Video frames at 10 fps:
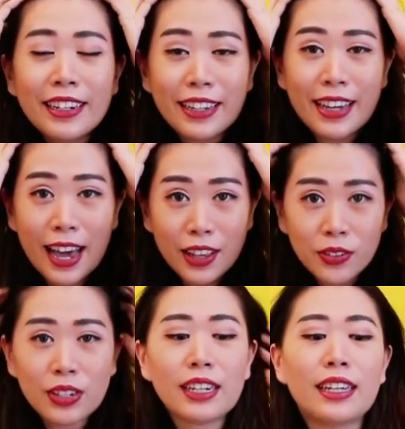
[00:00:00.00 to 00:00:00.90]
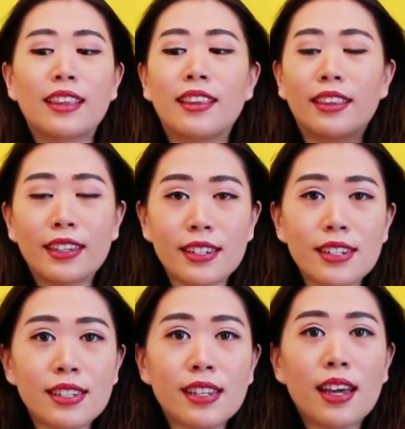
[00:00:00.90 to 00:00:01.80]
the calorie in
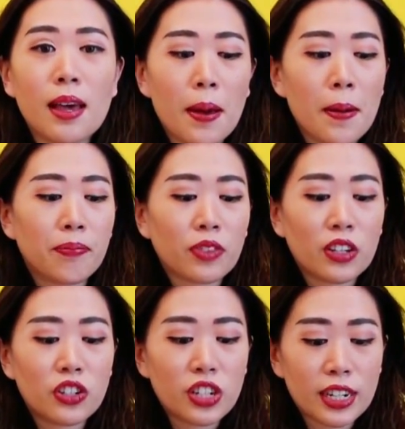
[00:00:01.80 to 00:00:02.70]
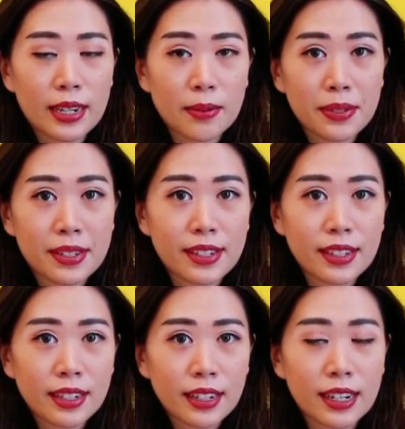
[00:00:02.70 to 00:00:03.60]
this chips,
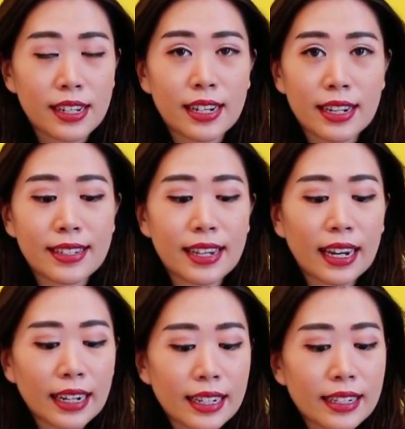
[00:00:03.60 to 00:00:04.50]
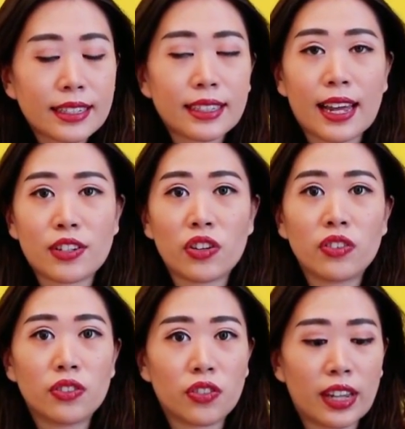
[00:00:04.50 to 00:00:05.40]
in this Indian /
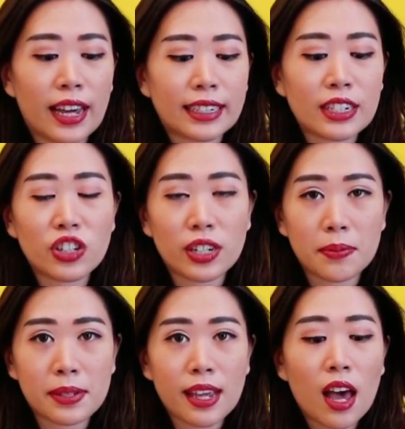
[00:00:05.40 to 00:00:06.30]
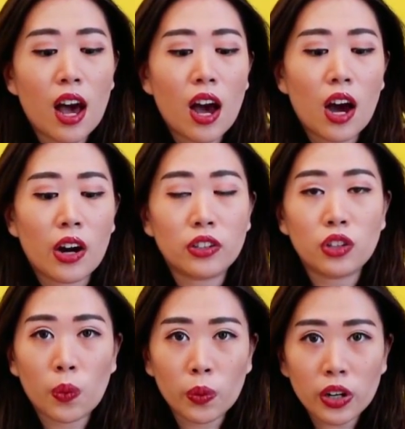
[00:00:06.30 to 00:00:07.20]
Sri Lankan chips, are
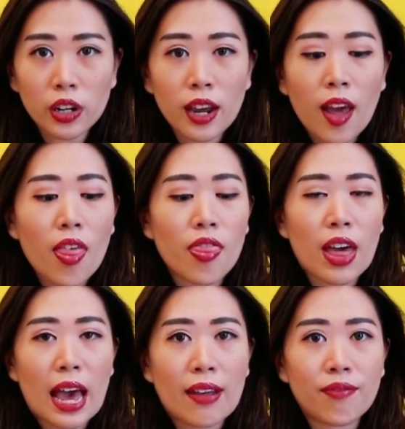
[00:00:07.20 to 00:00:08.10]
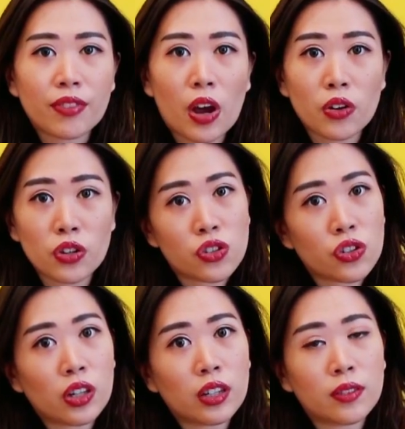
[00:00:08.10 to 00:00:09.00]
lower than our
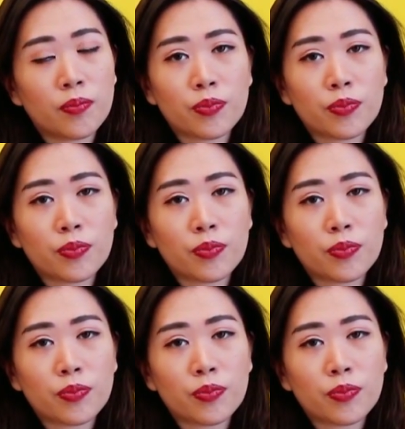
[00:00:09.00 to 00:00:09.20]
usual,